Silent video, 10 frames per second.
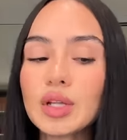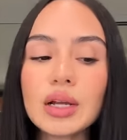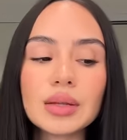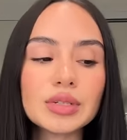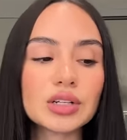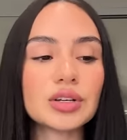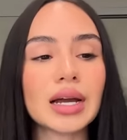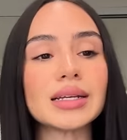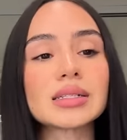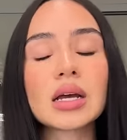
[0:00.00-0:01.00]
And let me tell you
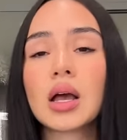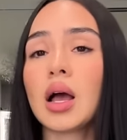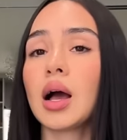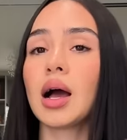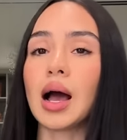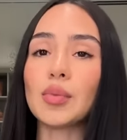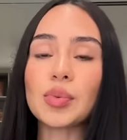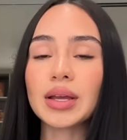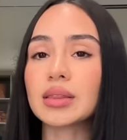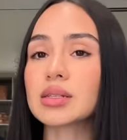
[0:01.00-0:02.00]
guys, I'm gonna
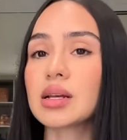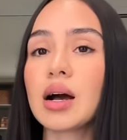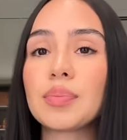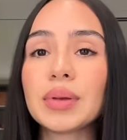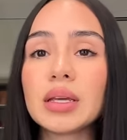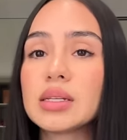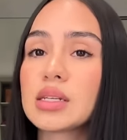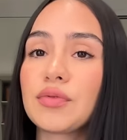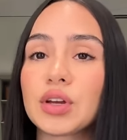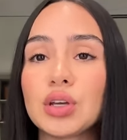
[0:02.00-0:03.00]
break this up easy
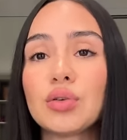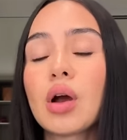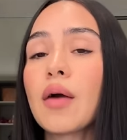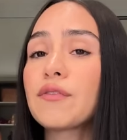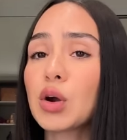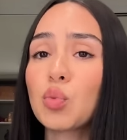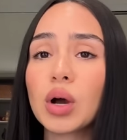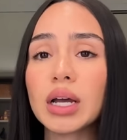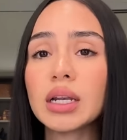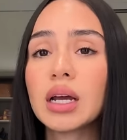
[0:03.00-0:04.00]
for you. For
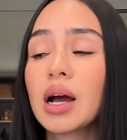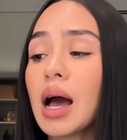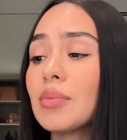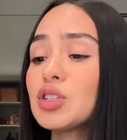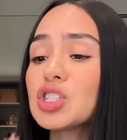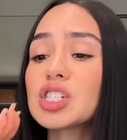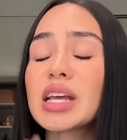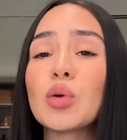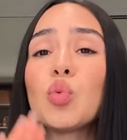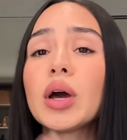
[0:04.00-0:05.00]
one, I'm gonna just
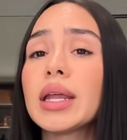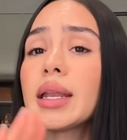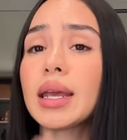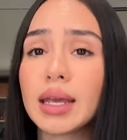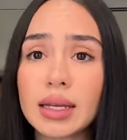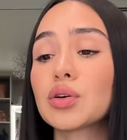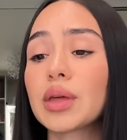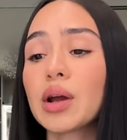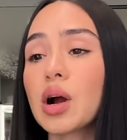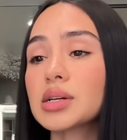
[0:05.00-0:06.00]
say what it is.
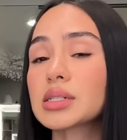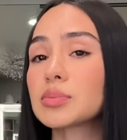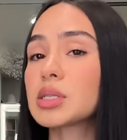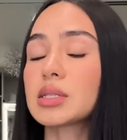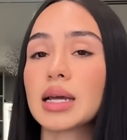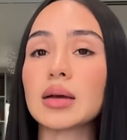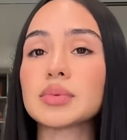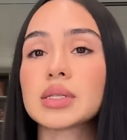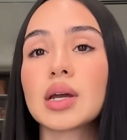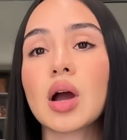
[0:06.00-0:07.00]
There are some
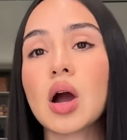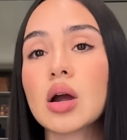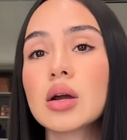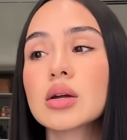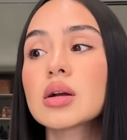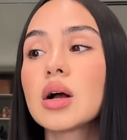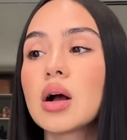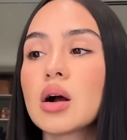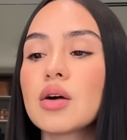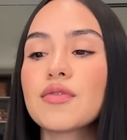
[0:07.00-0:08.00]
steps. There are
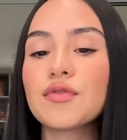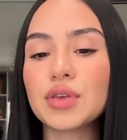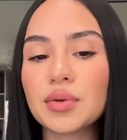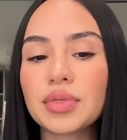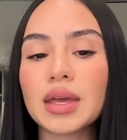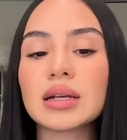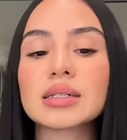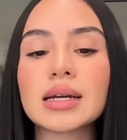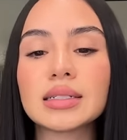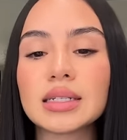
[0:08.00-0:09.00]
a few things
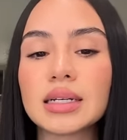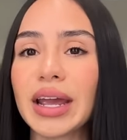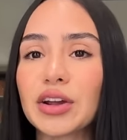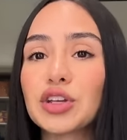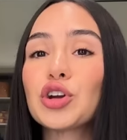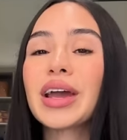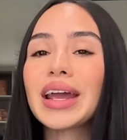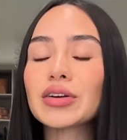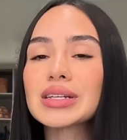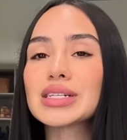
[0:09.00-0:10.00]
I did. Your
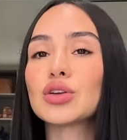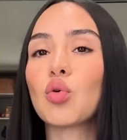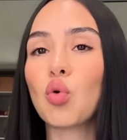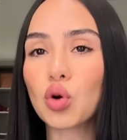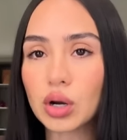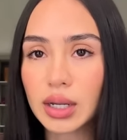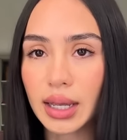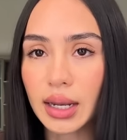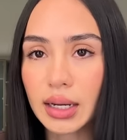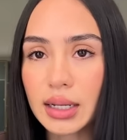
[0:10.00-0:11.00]
hair is an
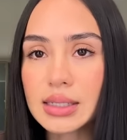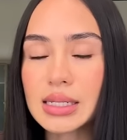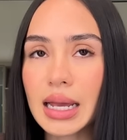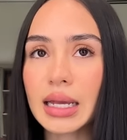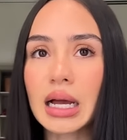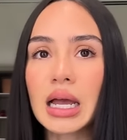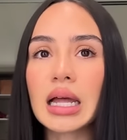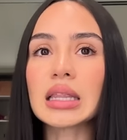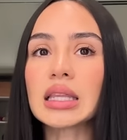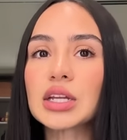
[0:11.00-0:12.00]
organ. It's like
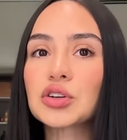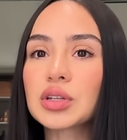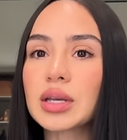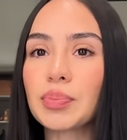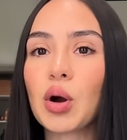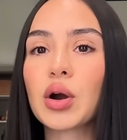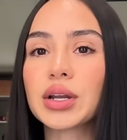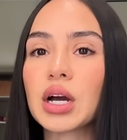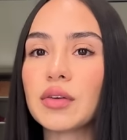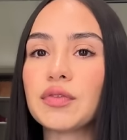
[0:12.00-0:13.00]
literally part
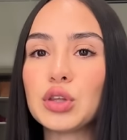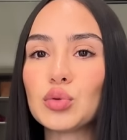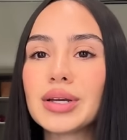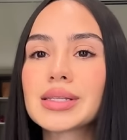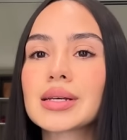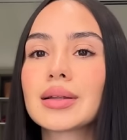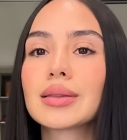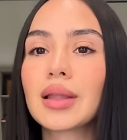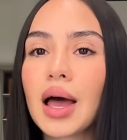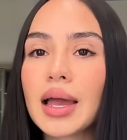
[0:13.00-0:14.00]
of you. It's
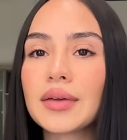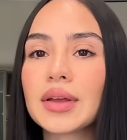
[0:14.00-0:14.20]
alive.